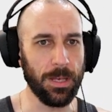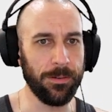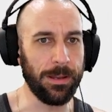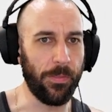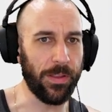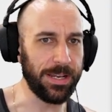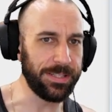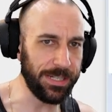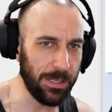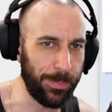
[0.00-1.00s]
Now, the
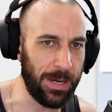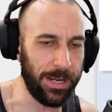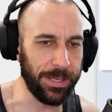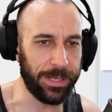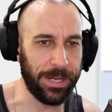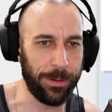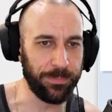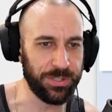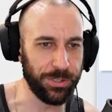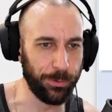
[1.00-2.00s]
idea behind
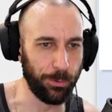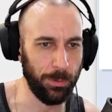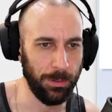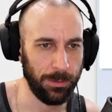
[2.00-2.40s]
CAMM2